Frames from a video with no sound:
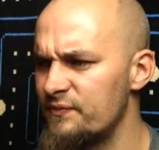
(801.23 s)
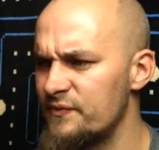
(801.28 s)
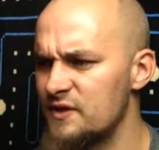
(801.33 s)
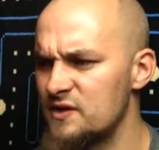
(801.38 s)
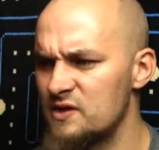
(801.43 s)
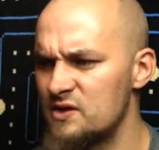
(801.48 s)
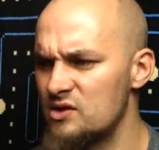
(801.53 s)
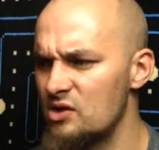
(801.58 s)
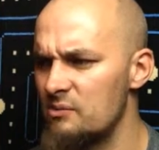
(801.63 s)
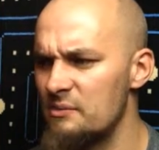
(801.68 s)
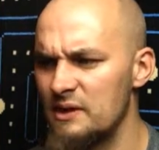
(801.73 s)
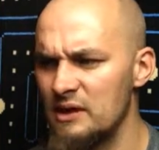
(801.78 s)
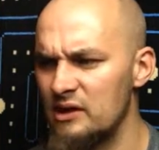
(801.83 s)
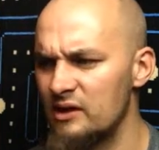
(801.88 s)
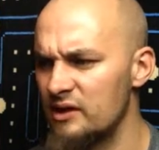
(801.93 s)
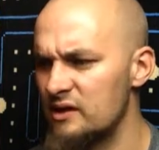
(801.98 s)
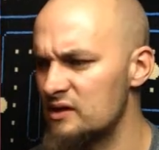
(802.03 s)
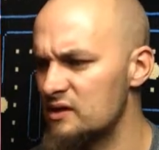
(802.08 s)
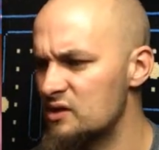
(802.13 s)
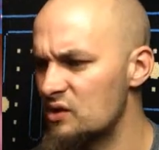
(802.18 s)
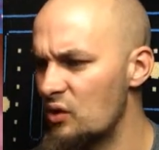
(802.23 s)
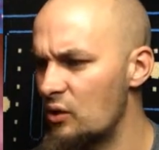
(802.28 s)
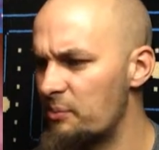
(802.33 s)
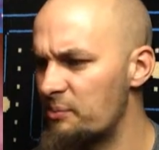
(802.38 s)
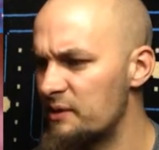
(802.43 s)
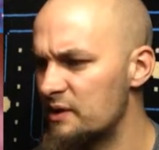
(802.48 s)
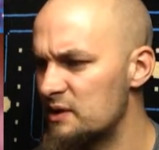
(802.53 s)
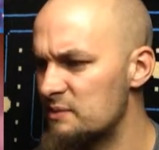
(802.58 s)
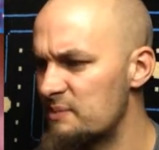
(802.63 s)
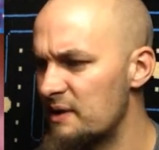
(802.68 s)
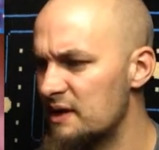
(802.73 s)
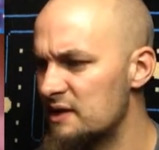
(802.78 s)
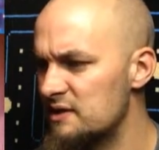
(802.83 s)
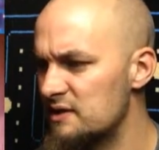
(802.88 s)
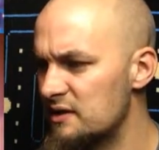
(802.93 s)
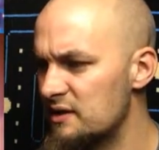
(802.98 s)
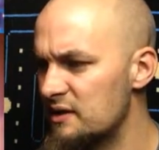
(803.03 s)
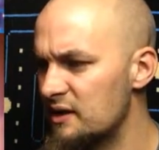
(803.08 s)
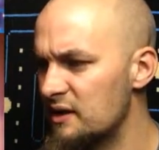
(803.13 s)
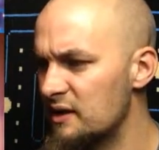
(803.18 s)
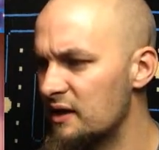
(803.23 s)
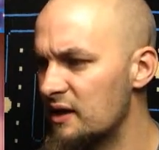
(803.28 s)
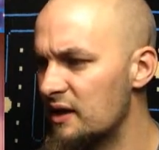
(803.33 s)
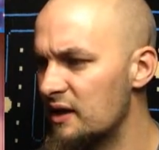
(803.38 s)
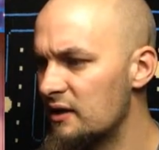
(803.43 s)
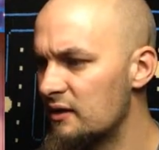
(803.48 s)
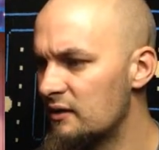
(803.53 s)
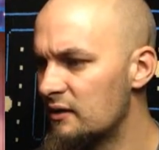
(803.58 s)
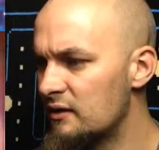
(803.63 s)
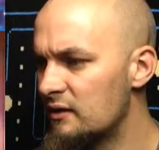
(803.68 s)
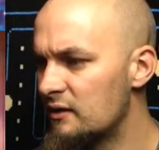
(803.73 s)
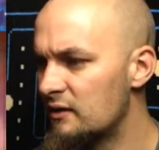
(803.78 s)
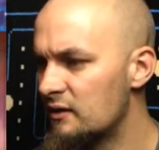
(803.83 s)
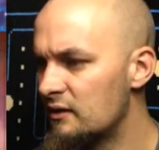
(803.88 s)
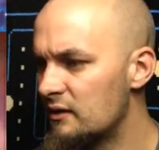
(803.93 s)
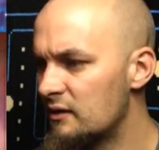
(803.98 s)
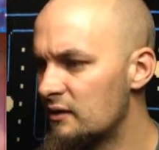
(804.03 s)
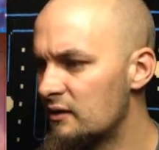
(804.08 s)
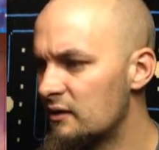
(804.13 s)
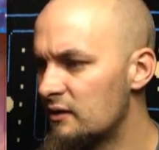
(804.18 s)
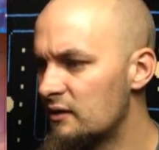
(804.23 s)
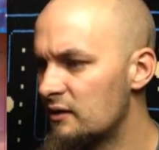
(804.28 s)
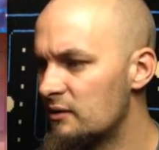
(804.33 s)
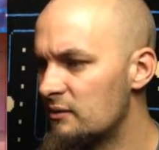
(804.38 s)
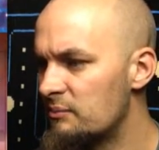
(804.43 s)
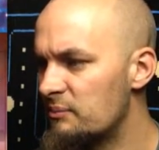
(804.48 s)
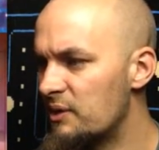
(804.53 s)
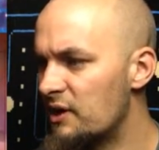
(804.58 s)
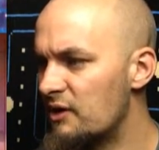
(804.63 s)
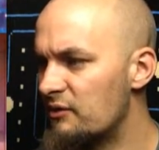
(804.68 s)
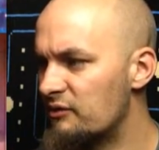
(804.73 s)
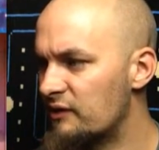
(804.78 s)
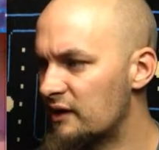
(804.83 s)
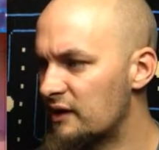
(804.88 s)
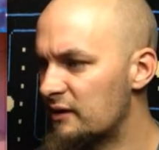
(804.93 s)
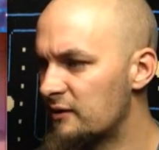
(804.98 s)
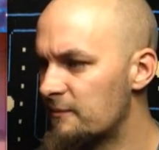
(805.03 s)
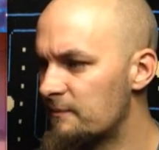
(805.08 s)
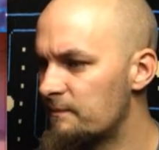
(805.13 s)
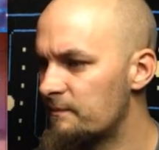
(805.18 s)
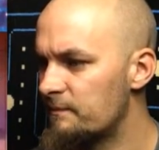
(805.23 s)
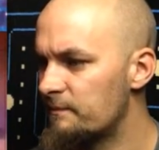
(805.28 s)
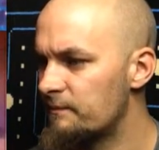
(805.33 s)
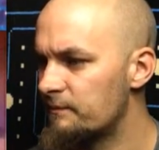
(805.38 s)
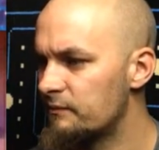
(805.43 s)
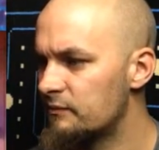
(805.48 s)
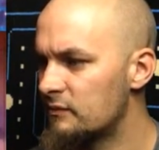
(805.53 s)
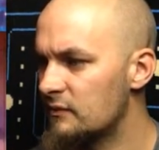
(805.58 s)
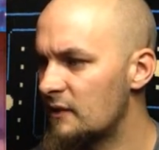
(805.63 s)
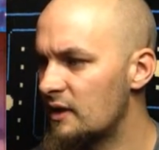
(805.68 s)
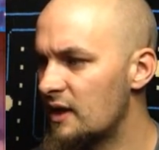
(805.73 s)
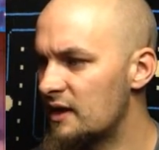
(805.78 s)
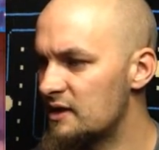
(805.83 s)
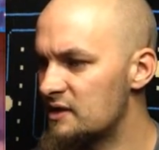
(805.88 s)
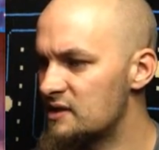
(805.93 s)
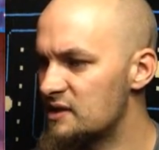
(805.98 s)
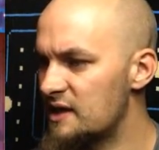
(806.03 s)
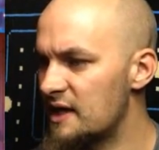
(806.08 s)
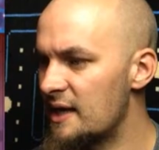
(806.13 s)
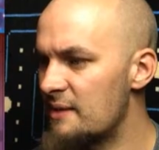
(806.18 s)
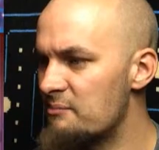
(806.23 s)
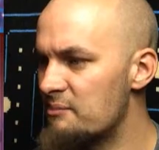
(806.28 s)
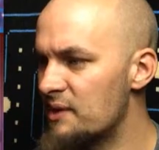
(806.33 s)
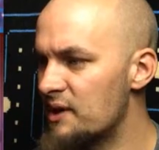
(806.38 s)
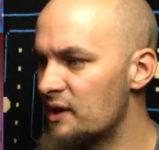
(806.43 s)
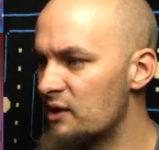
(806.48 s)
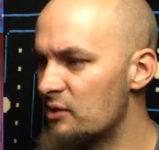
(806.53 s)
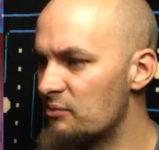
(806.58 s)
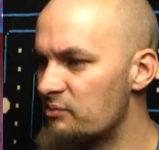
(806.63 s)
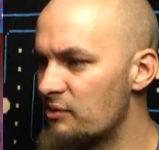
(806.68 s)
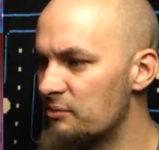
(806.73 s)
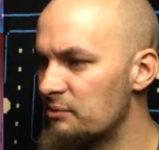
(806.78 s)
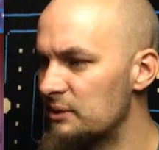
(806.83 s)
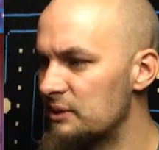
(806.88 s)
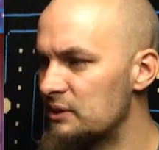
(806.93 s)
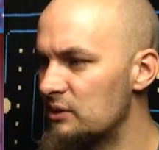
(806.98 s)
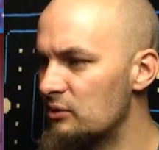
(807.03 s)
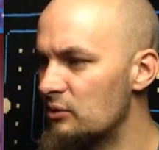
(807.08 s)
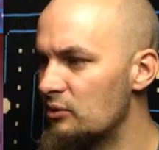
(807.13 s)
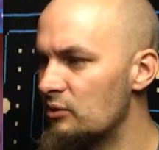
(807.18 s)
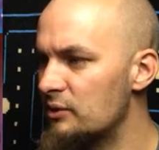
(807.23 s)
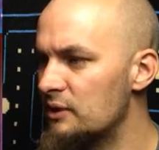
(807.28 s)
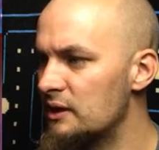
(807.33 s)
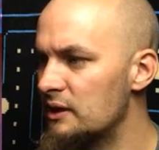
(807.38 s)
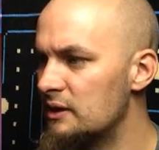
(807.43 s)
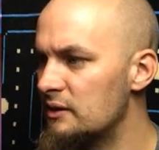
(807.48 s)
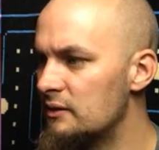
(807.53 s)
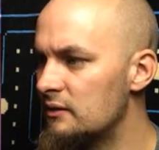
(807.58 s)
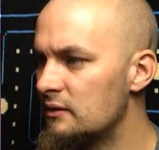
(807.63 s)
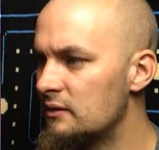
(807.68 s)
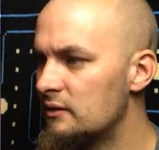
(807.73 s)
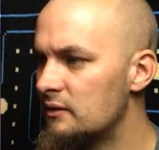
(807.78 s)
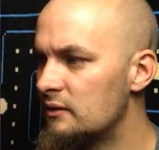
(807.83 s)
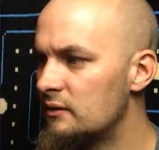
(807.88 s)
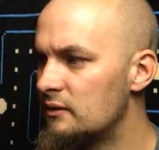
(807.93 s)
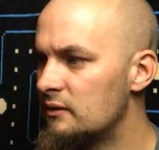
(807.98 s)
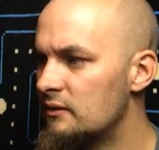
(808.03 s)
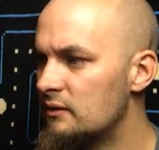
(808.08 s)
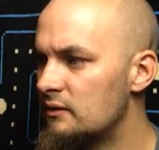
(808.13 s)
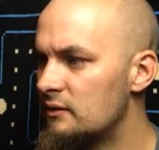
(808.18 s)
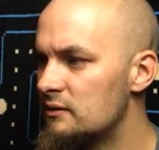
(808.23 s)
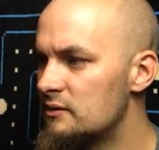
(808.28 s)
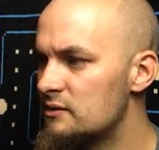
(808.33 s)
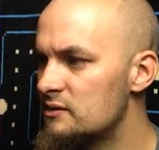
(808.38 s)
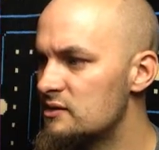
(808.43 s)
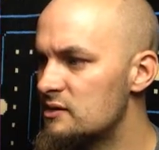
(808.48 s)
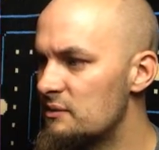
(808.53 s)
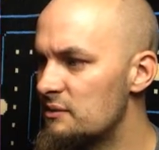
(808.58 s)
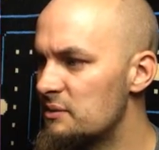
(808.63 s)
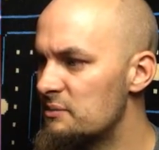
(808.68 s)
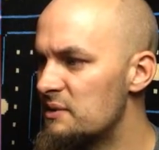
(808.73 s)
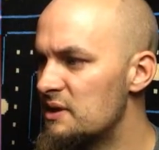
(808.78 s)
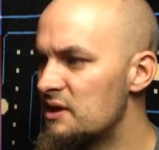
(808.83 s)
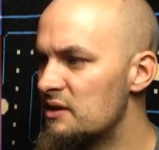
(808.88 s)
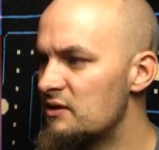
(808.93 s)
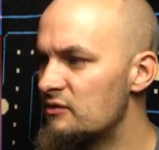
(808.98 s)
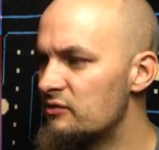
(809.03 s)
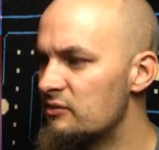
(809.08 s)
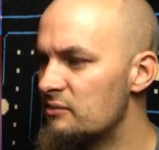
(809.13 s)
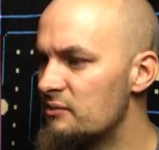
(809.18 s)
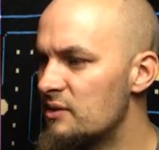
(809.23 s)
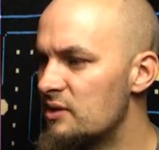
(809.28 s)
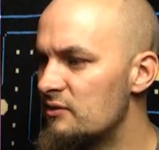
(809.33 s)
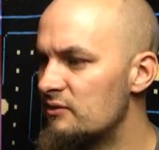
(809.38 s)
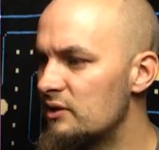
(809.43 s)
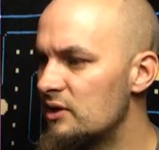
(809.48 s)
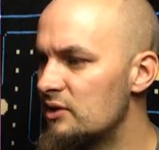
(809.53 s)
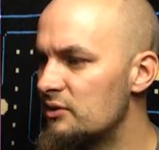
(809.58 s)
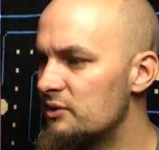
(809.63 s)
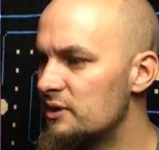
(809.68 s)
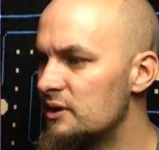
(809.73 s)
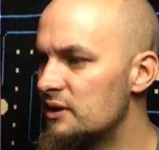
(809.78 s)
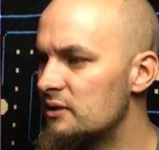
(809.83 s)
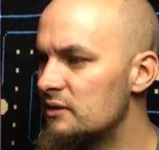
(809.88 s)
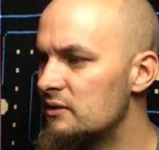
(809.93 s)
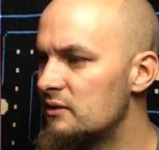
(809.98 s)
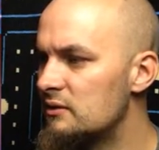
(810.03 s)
stupid looking scorpion's pincer thing there. Perfect. And it's so damn big it'll probably do what we need. Stop the meter from overloading.